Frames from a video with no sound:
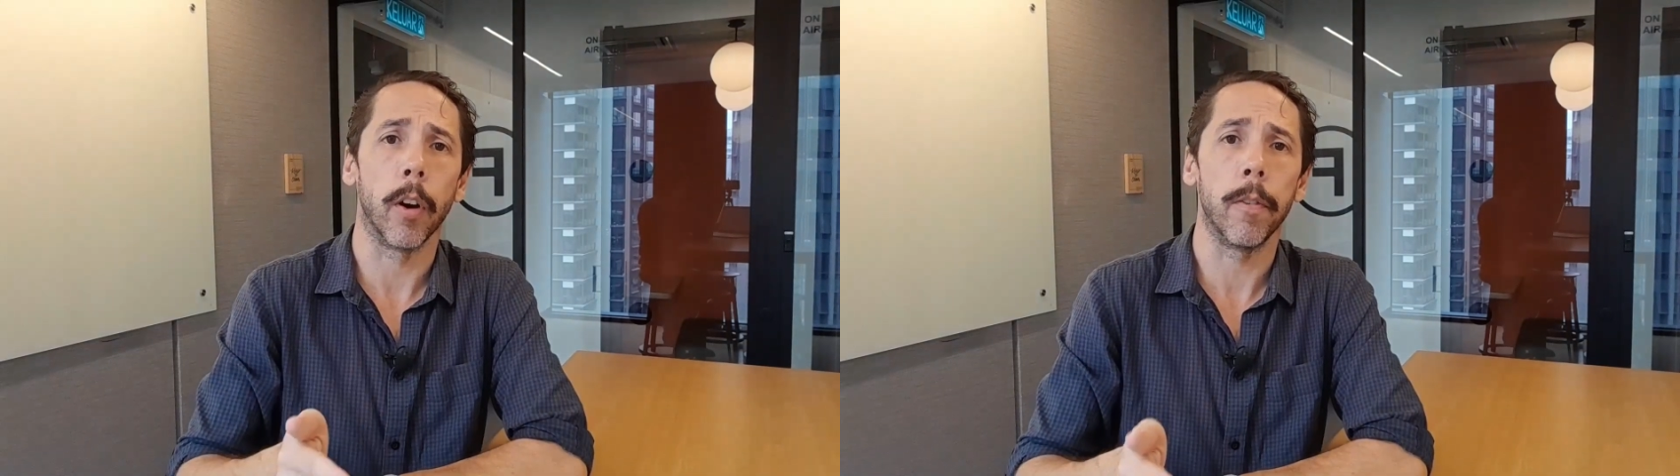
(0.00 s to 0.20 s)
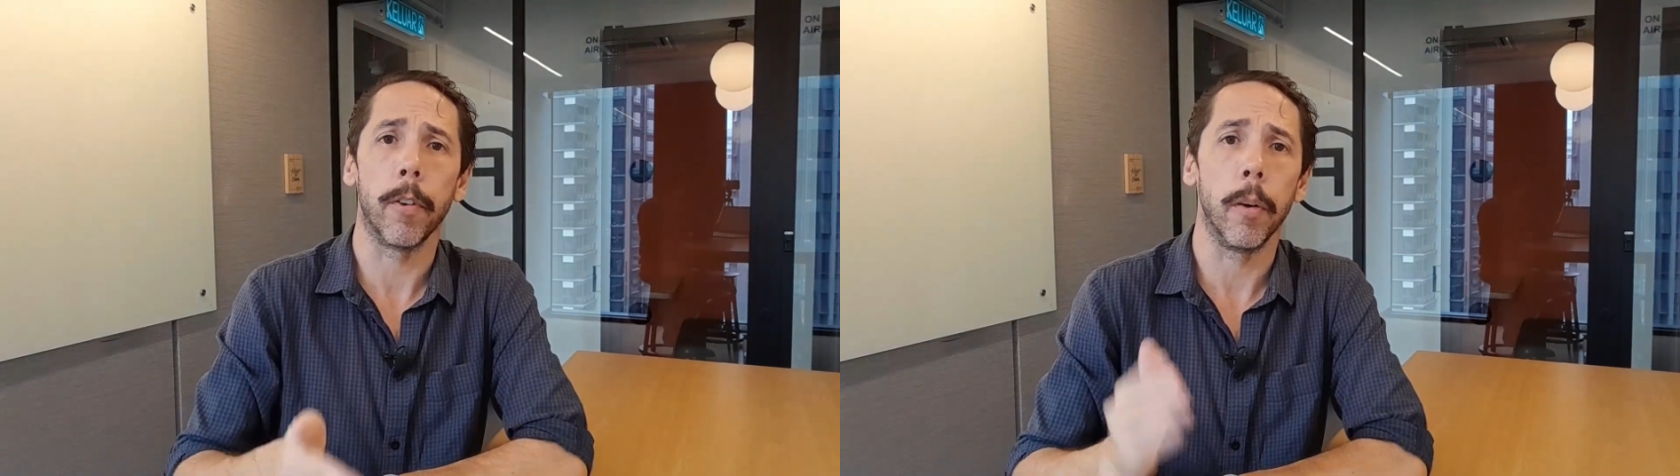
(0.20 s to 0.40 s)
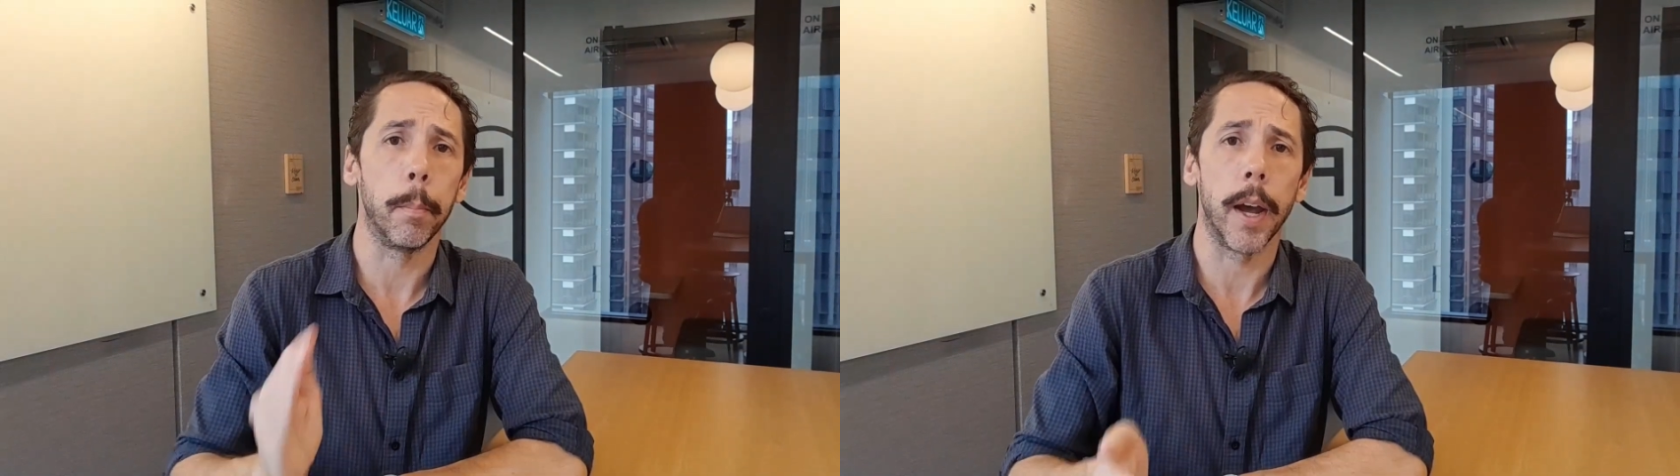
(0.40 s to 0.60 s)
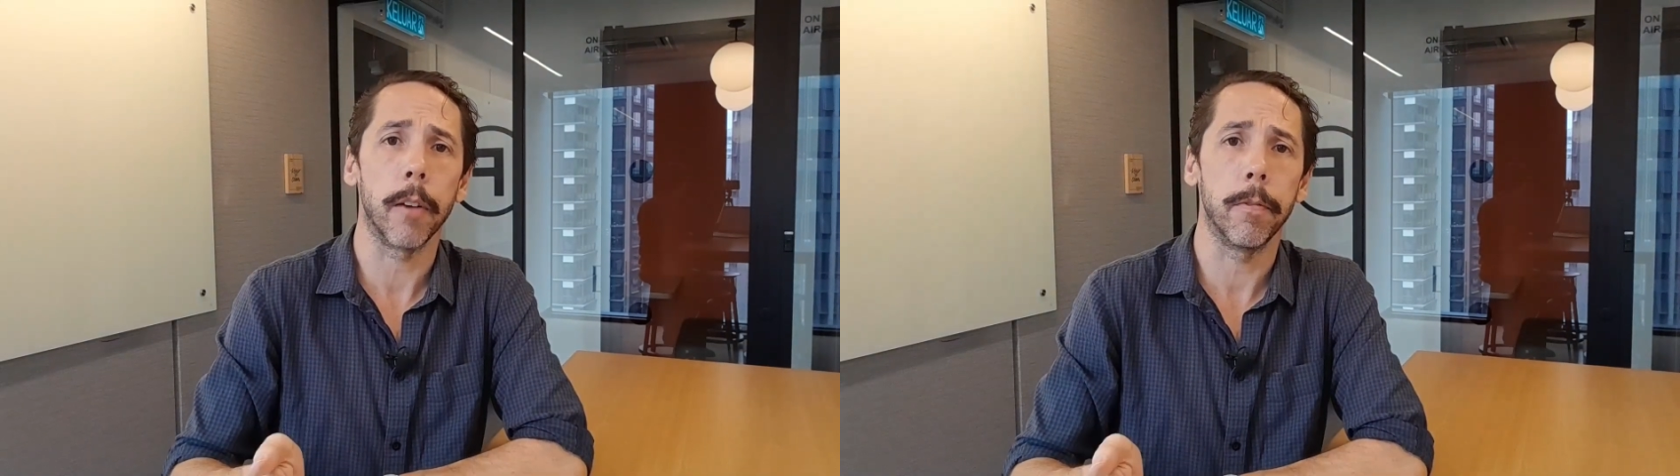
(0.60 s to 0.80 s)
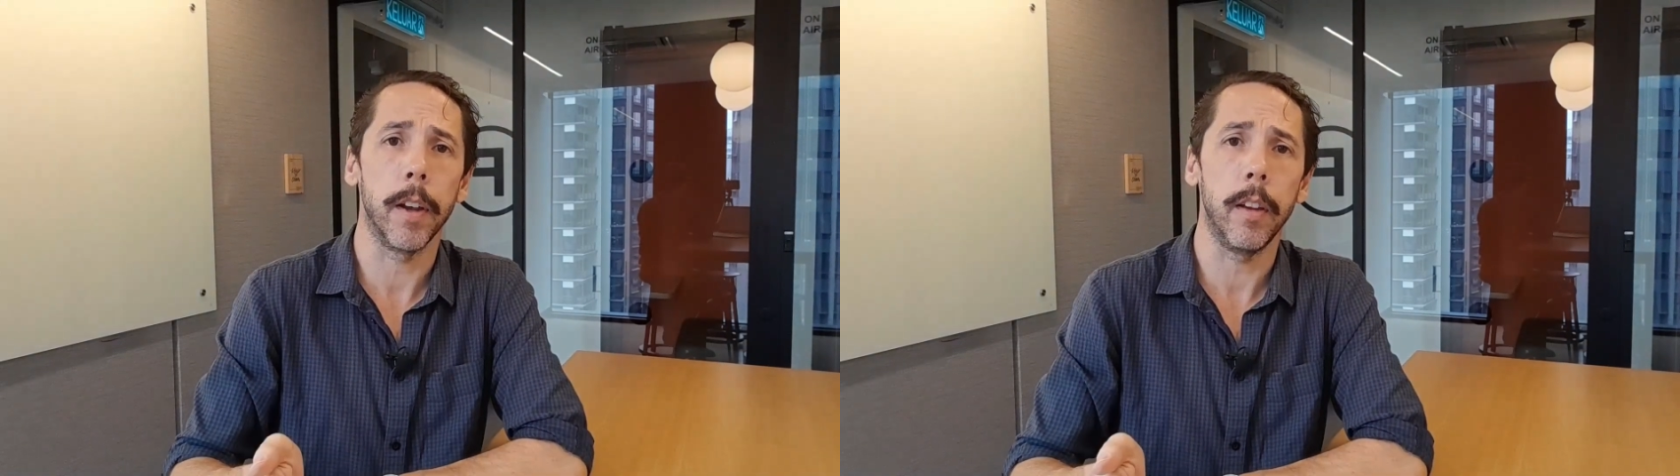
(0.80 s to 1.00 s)
off on
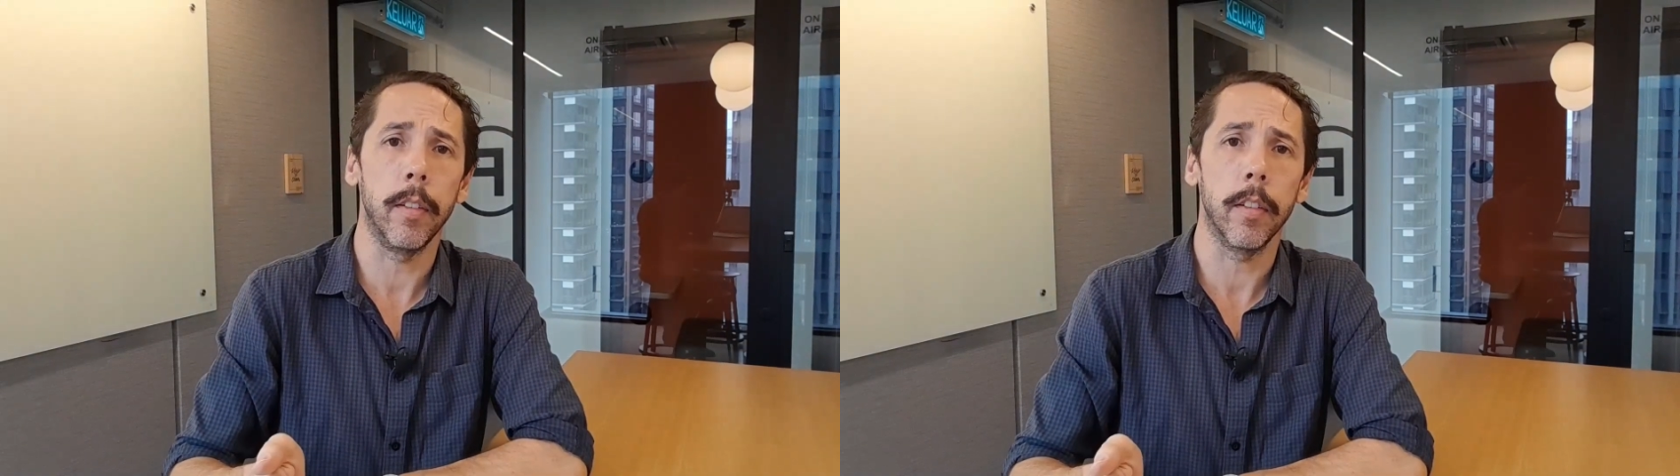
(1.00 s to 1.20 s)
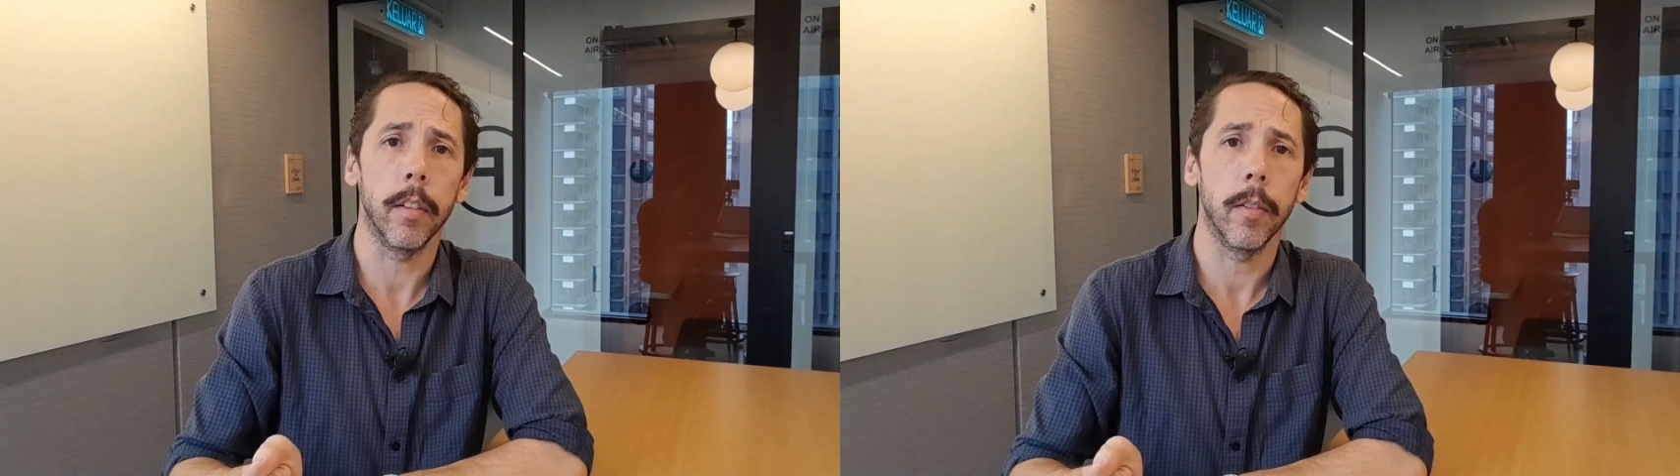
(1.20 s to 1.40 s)
bank fees?